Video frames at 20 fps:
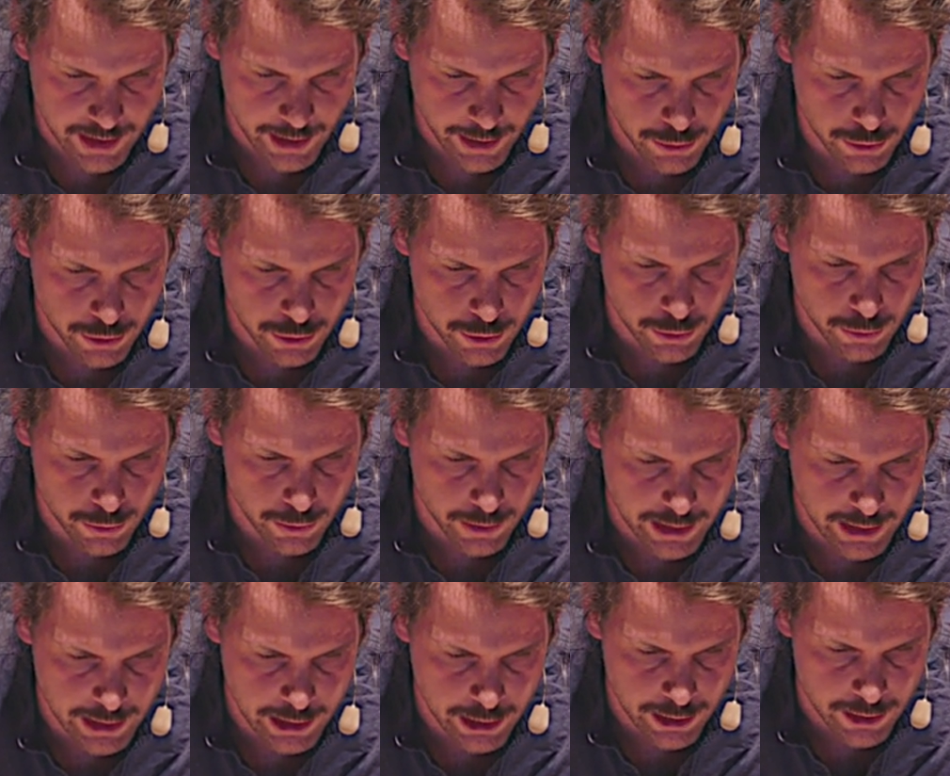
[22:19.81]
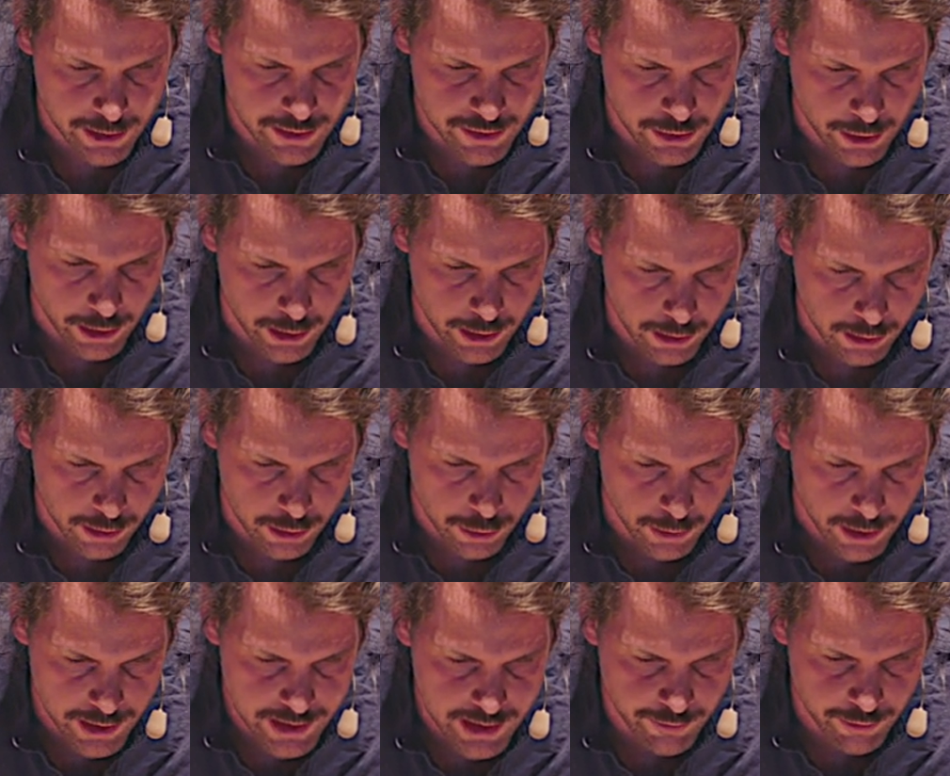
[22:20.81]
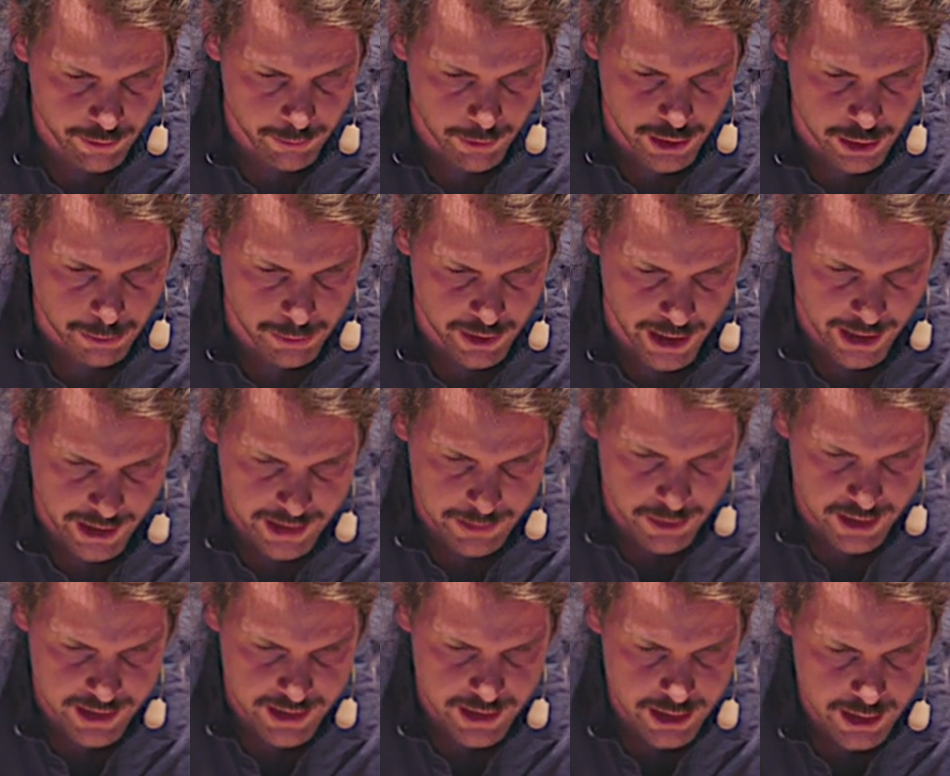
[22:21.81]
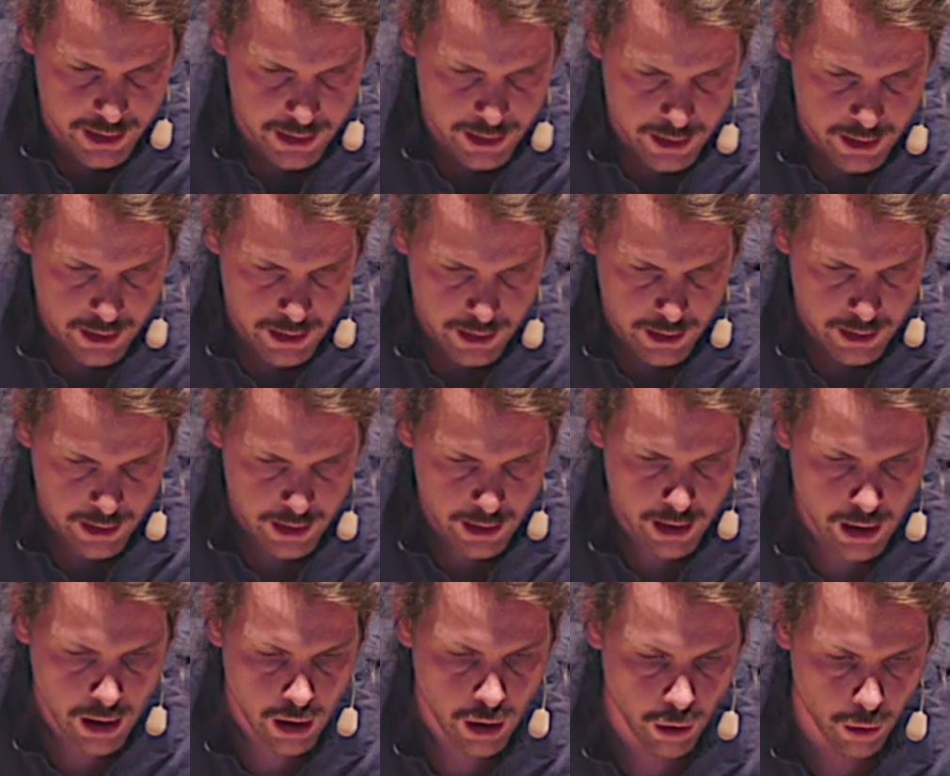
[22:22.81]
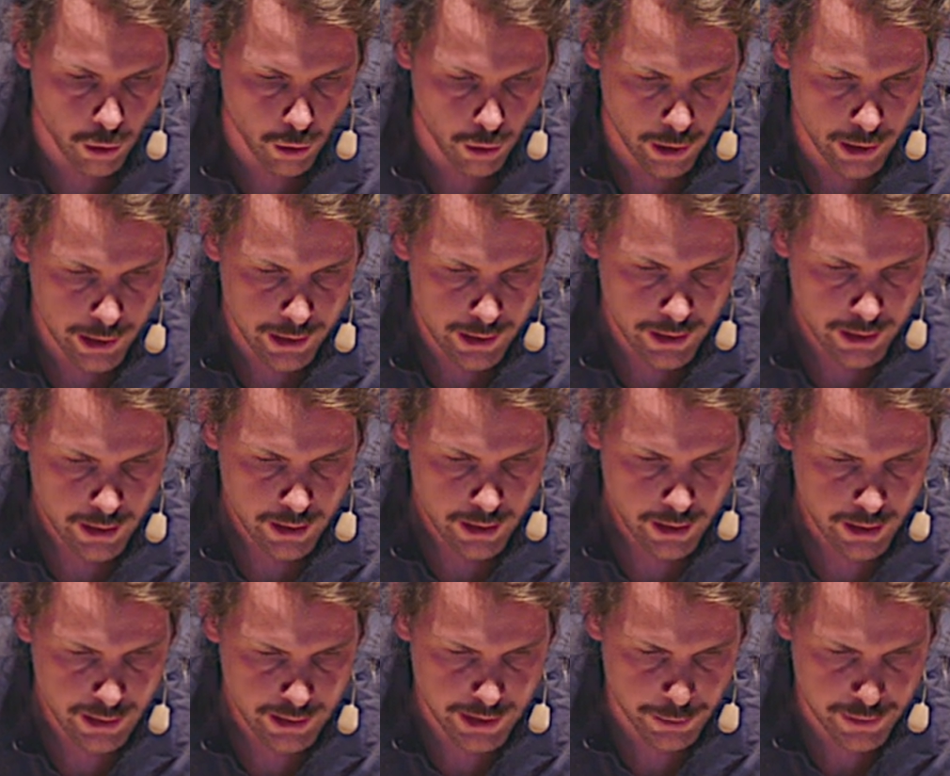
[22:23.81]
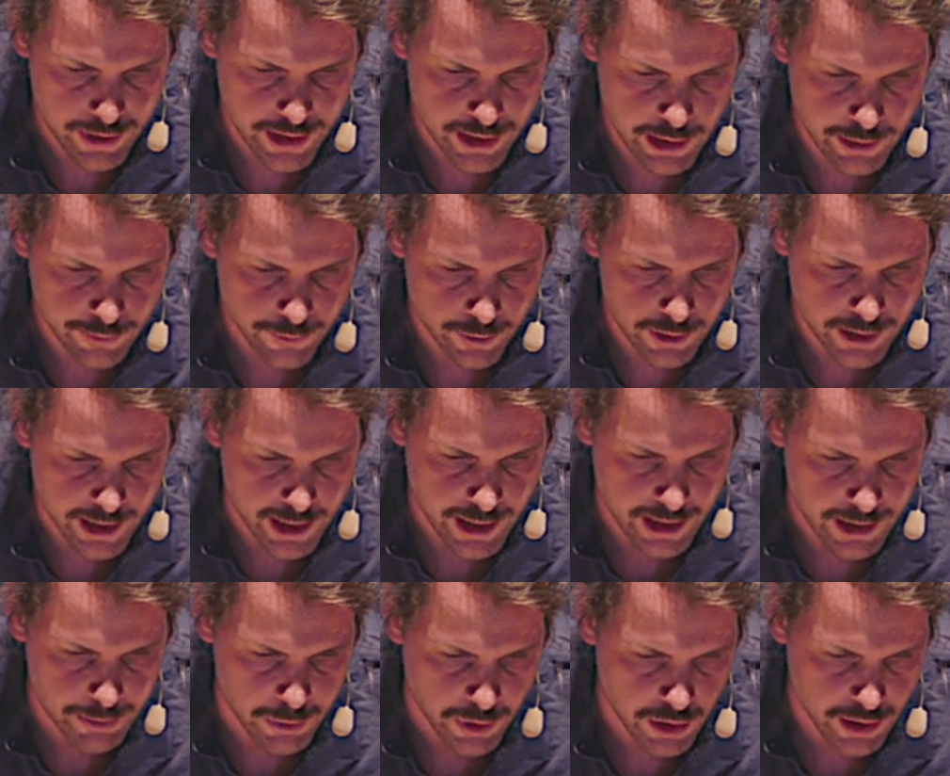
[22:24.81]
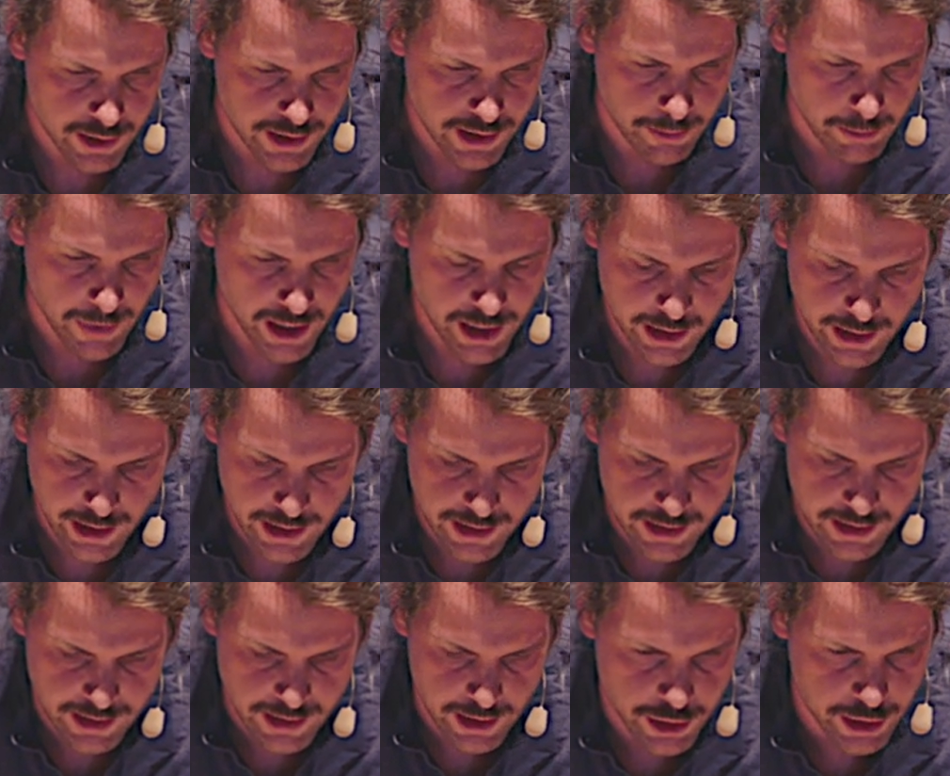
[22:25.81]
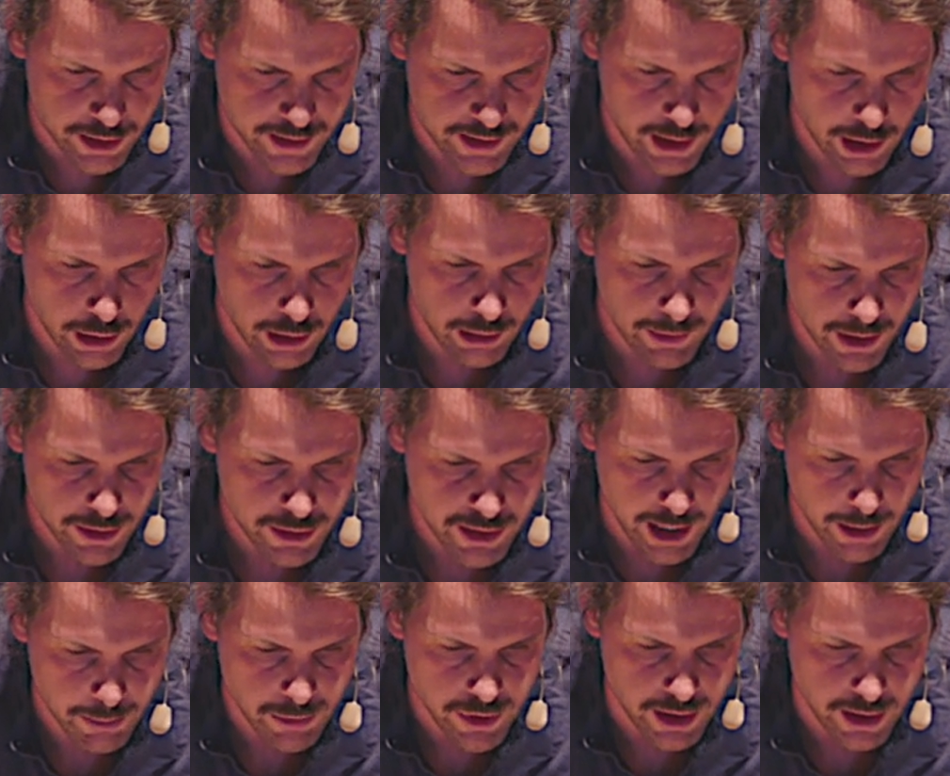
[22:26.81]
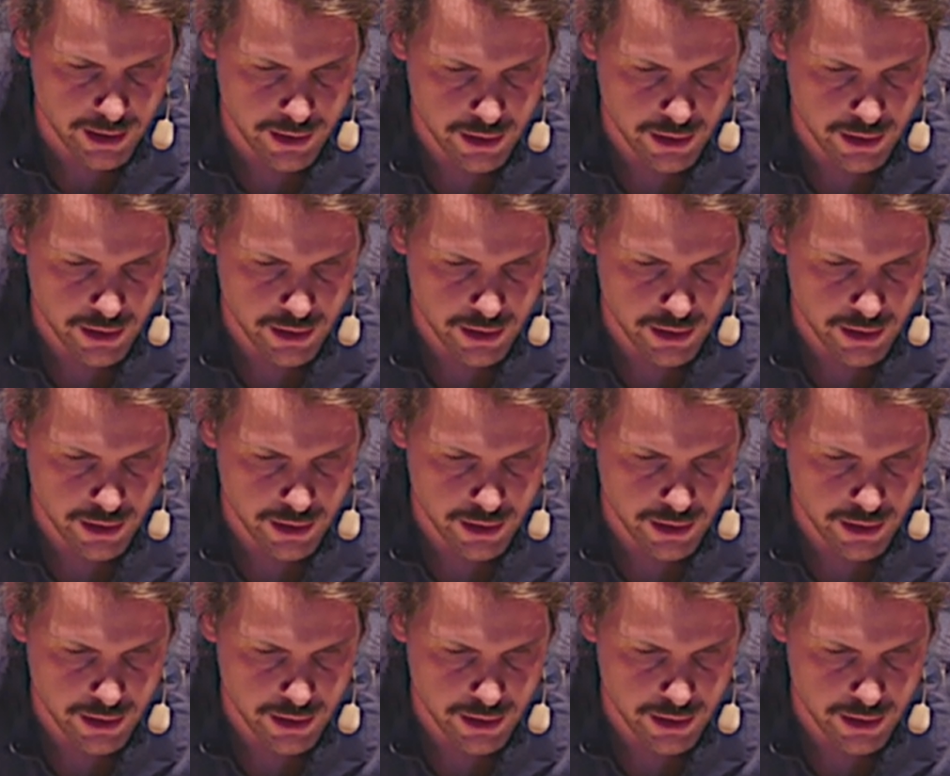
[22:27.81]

I could do either circle cross if I want to be explicit, or there is a default case, because in many cases I just care about the empty.